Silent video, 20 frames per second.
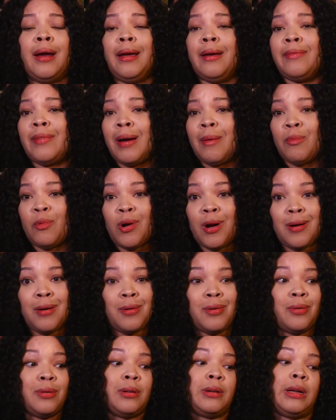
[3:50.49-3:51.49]
If I'm
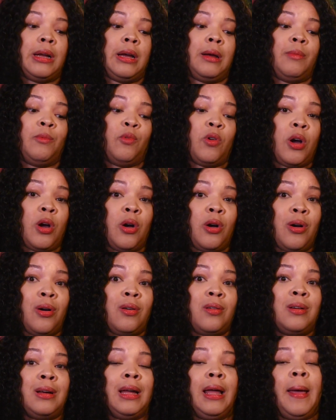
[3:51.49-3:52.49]
wrong, I'm
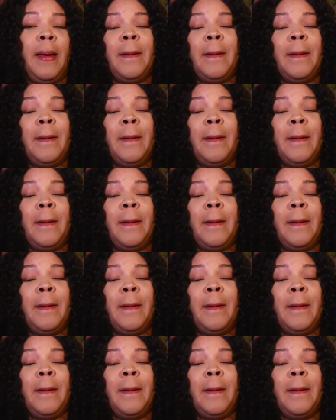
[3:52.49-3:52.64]
wrong.